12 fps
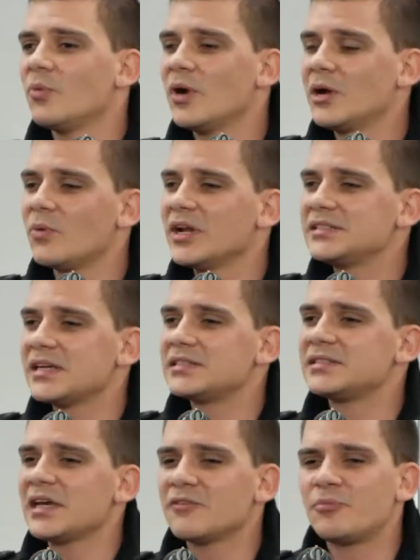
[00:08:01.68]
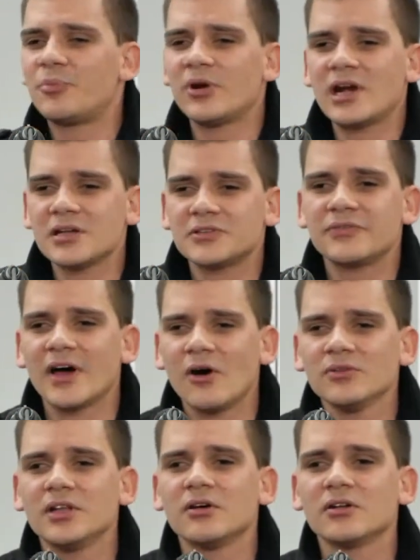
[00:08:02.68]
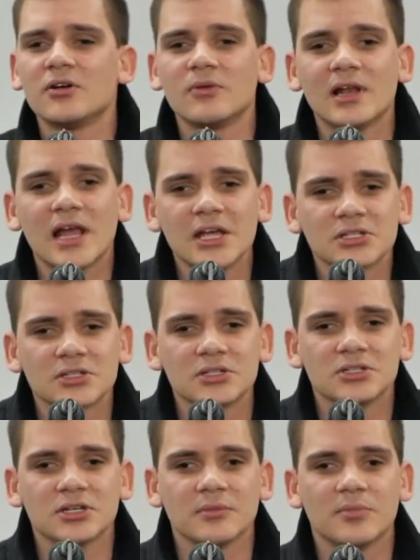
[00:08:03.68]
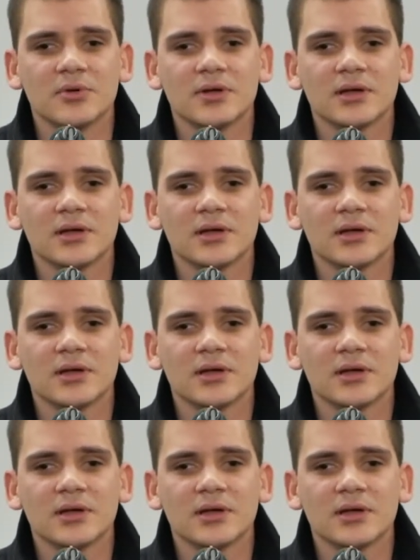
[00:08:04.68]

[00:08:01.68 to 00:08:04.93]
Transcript: And what does that say? If prayer is founded on a relationship,